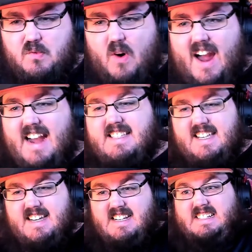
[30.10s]
it
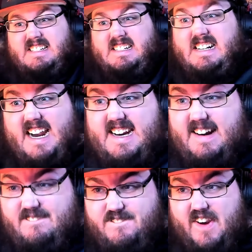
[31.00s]
rising. I
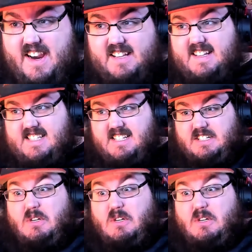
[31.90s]
can feel it.